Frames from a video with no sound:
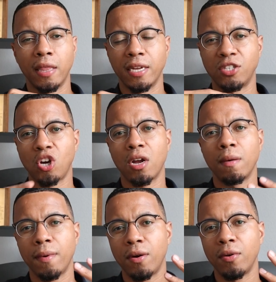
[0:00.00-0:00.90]
Now, talking
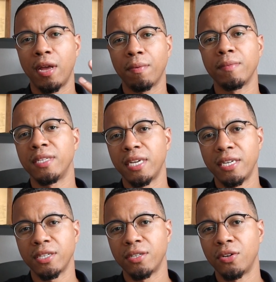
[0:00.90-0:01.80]
about
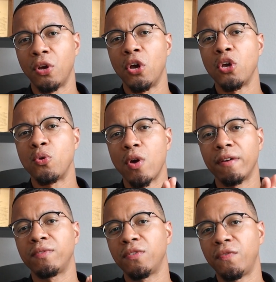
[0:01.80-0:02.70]
implementation, you
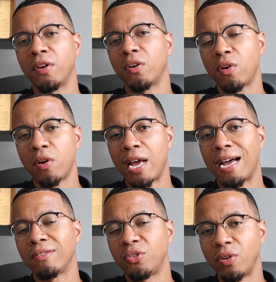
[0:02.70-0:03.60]
have to figure out
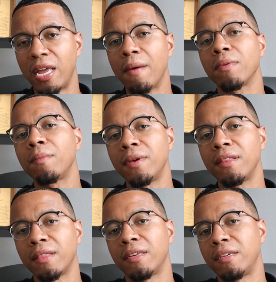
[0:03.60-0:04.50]
how to
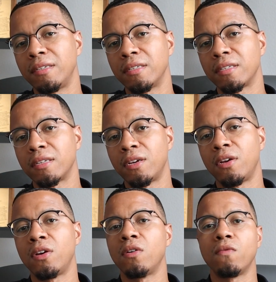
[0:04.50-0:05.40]
implement things
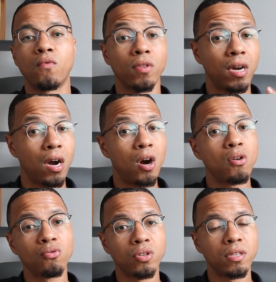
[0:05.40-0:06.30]
for the
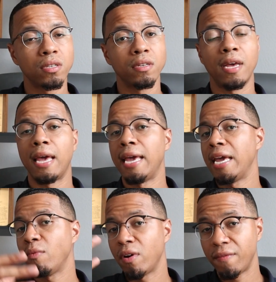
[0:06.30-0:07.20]
host
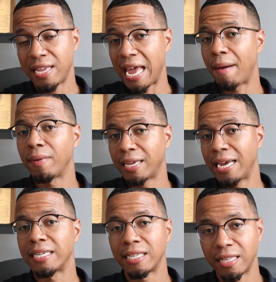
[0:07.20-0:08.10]
and whatever the
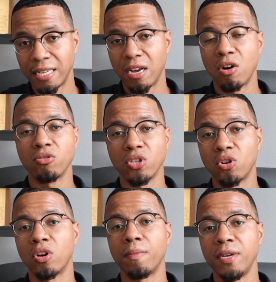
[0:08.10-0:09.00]
application that the host is
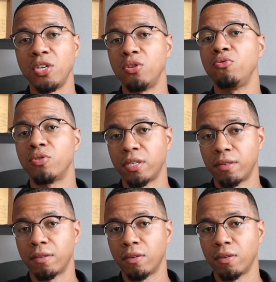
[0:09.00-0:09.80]
gonna be using,